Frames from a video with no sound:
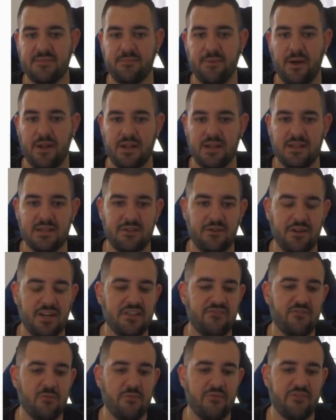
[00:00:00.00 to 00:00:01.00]
But considering
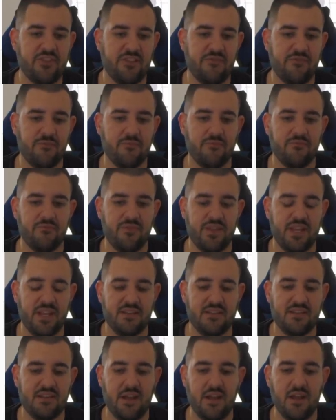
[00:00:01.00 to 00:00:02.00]
he's removed stuff from the
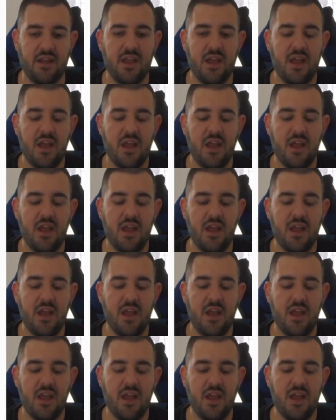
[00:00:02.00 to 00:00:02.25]
internet,